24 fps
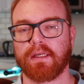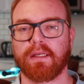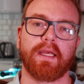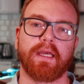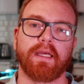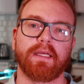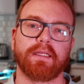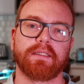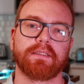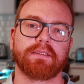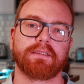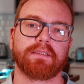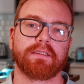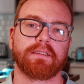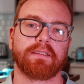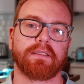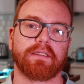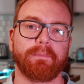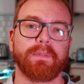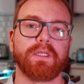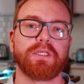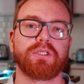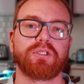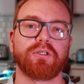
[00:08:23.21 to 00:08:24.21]
And
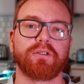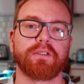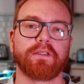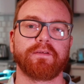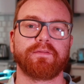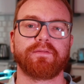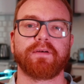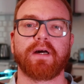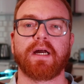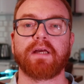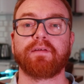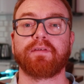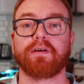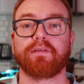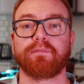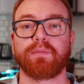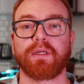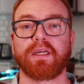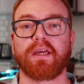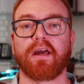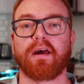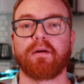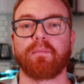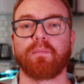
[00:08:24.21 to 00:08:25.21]
Midjourney 5 have
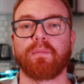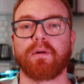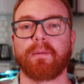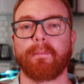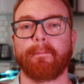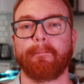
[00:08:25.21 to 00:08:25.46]
become